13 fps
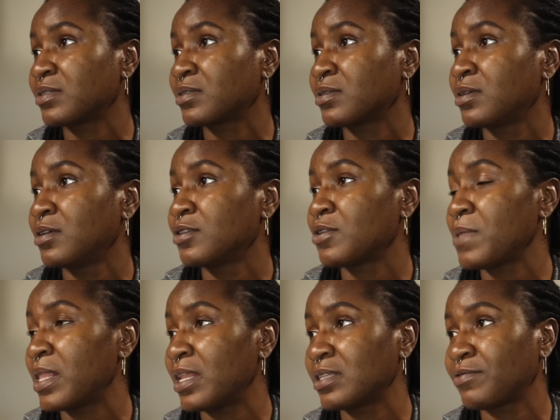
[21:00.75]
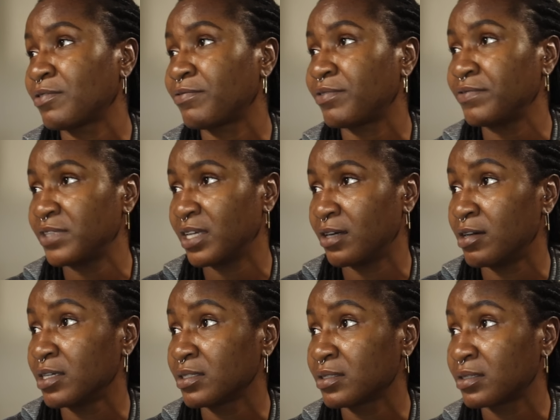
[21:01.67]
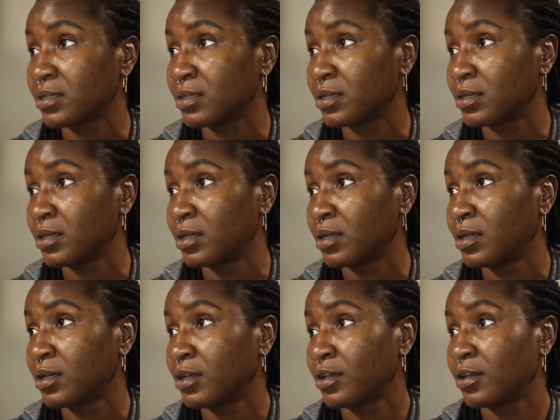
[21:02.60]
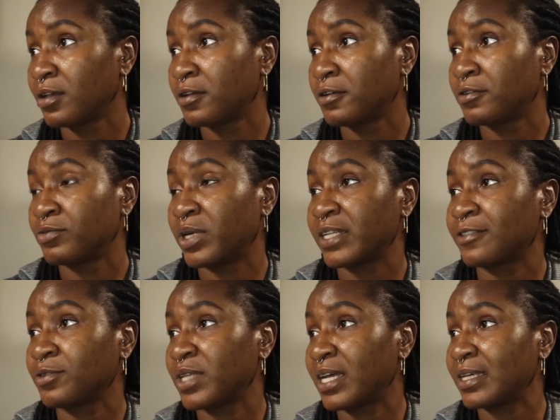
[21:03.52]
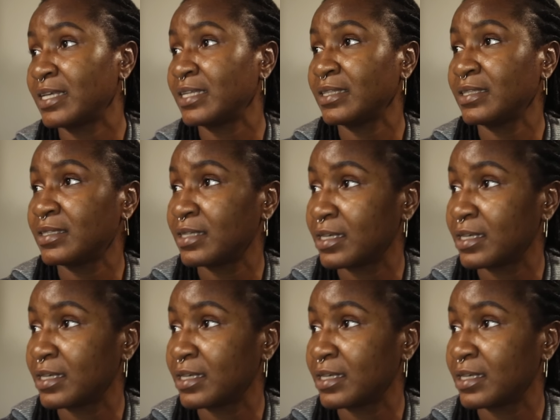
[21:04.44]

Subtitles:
Something that lasts for 50 hours. Right? So they are in